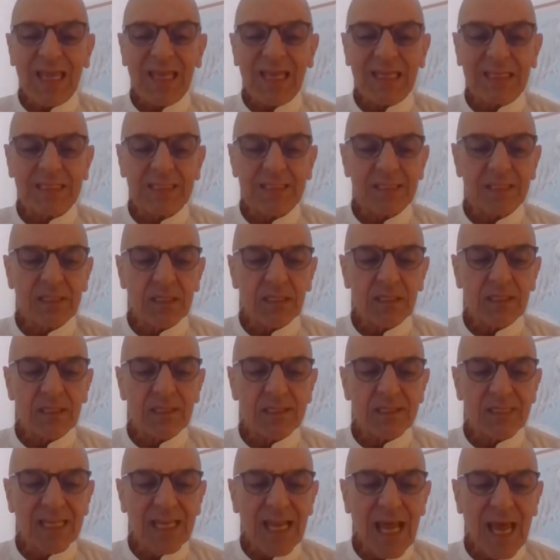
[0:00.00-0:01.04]
it's
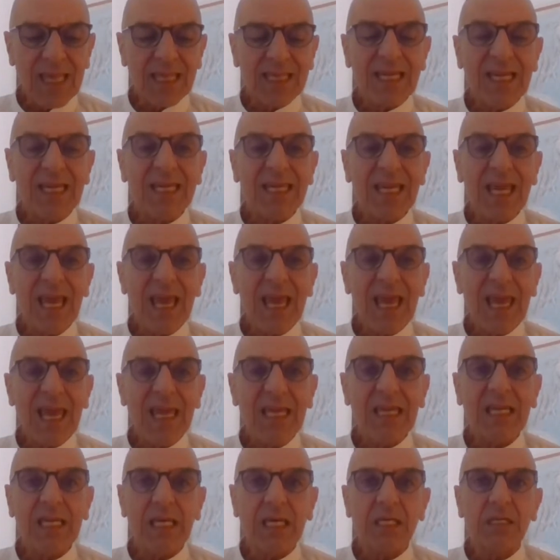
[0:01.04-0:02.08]
slightly
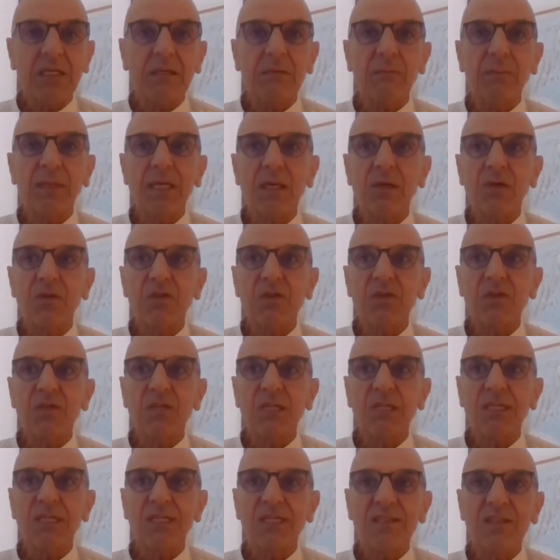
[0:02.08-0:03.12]
alien because
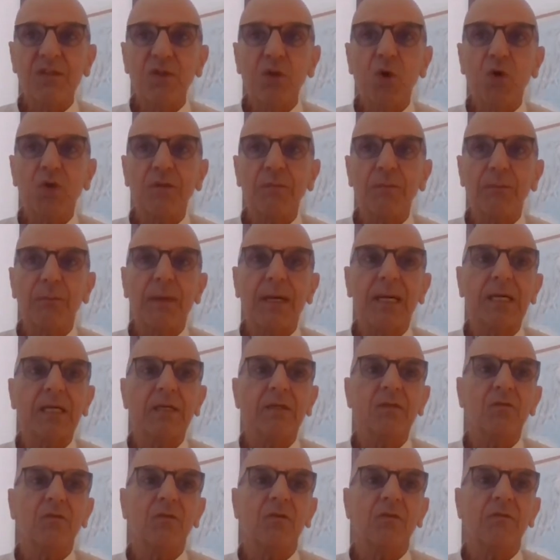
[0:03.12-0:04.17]
it's not
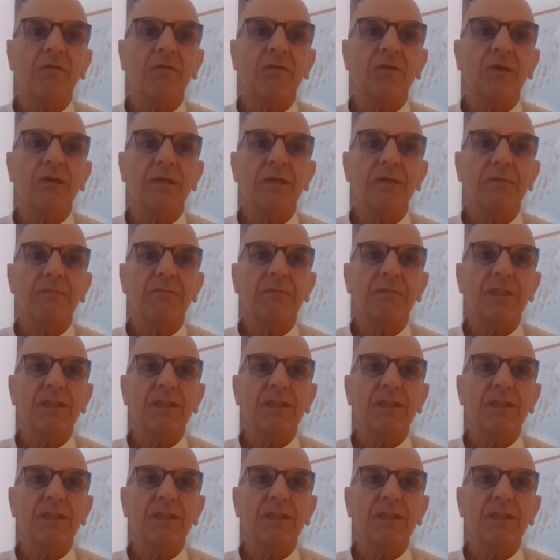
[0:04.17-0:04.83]
part of the